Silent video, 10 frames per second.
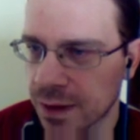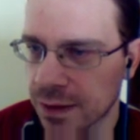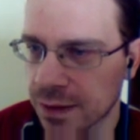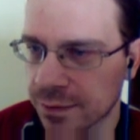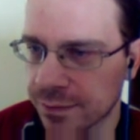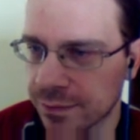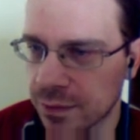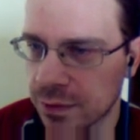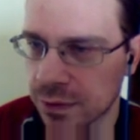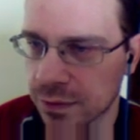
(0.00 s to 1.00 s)
Knight
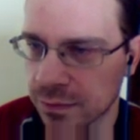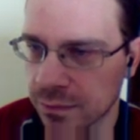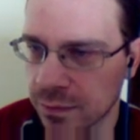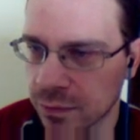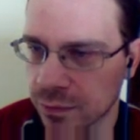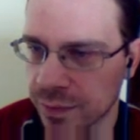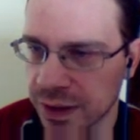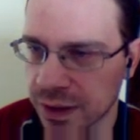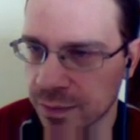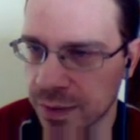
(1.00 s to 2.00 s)
f4 won't
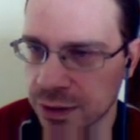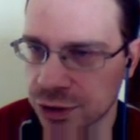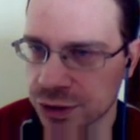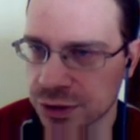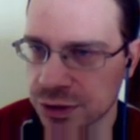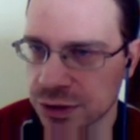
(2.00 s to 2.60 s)
bring much.